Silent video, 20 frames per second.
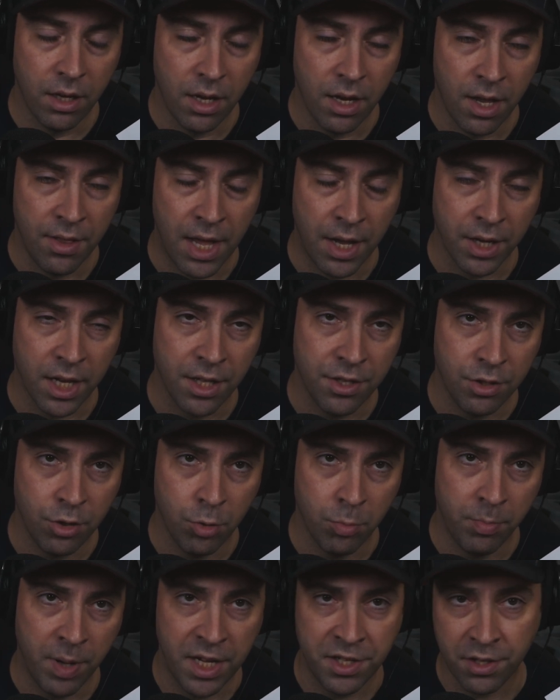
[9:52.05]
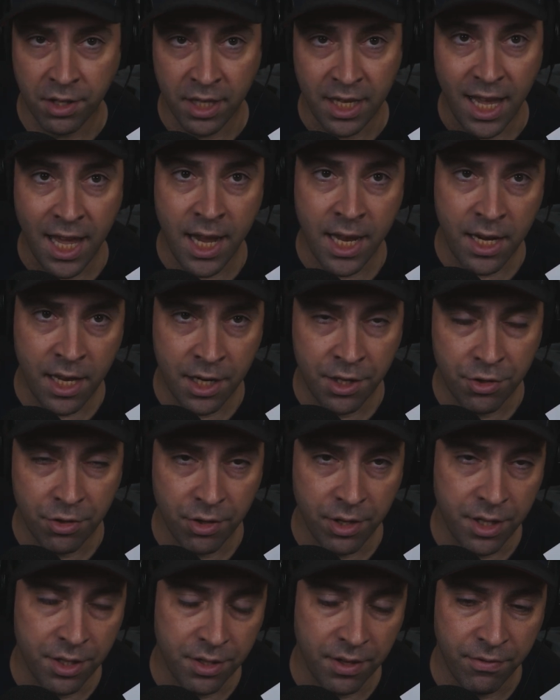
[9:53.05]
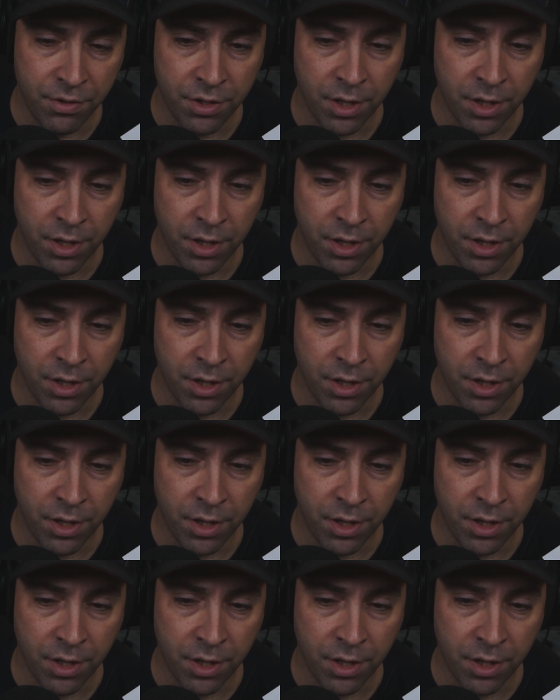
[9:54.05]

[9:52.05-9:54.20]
And that gets you basically 8 entries if you